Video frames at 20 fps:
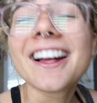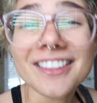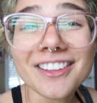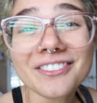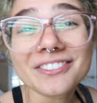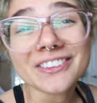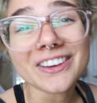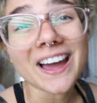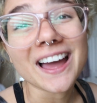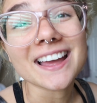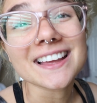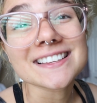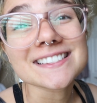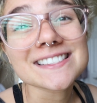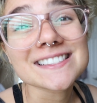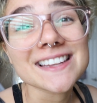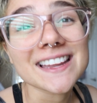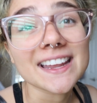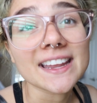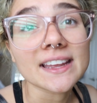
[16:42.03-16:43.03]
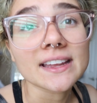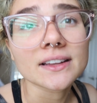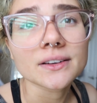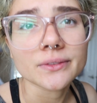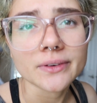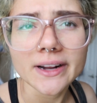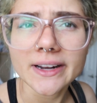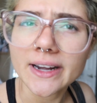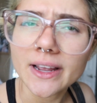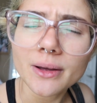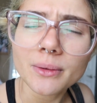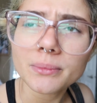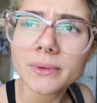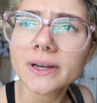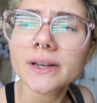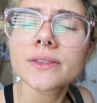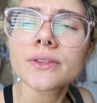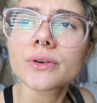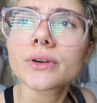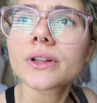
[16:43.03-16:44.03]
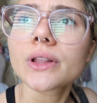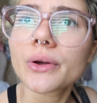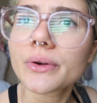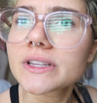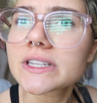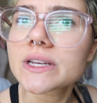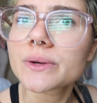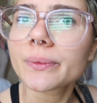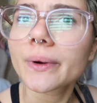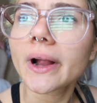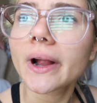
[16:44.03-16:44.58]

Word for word: I love you guys, and right now I'm gonna do a Chloe Ting